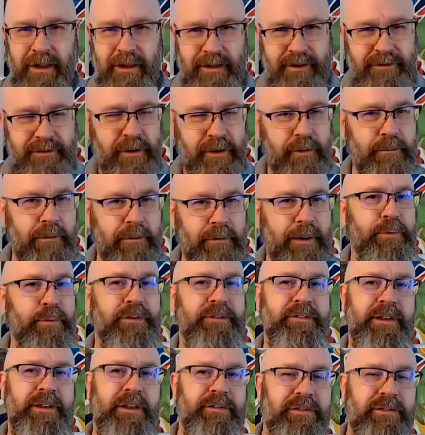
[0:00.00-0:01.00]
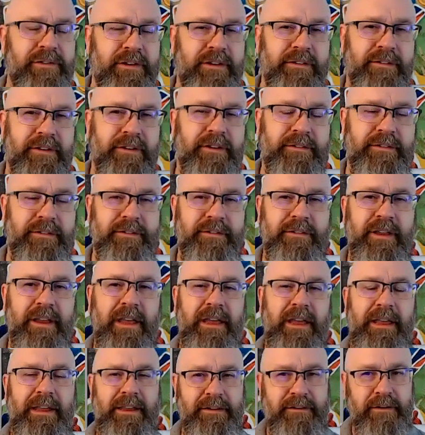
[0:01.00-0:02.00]
Let's go represent Jesus.
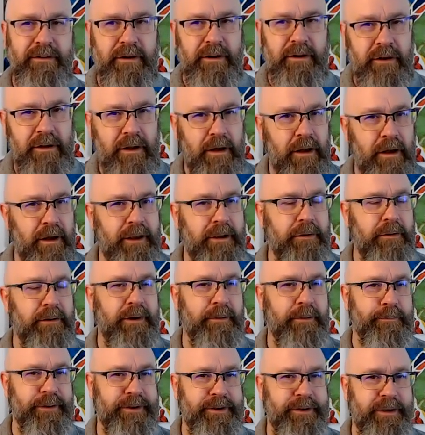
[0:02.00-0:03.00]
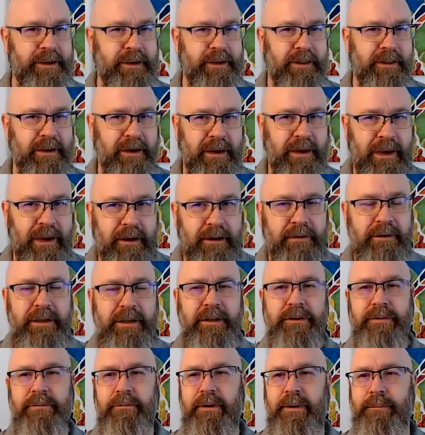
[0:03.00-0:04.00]
He's going to call you in a particular
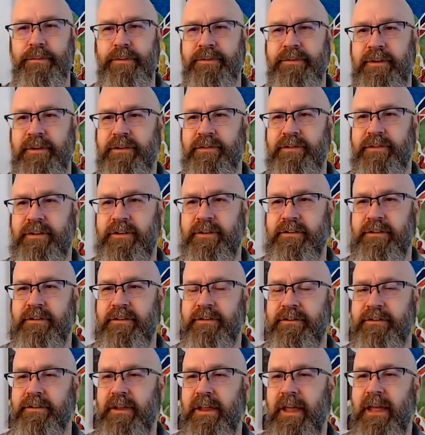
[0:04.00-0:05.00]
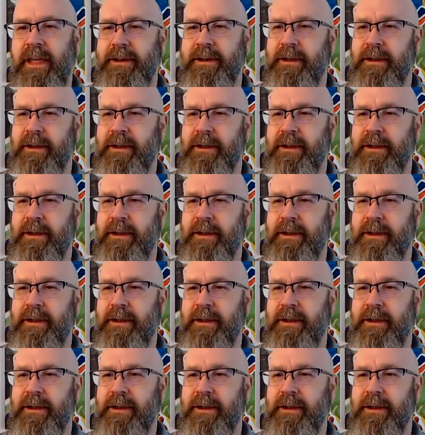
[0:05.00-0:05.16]
area to represent Jesus.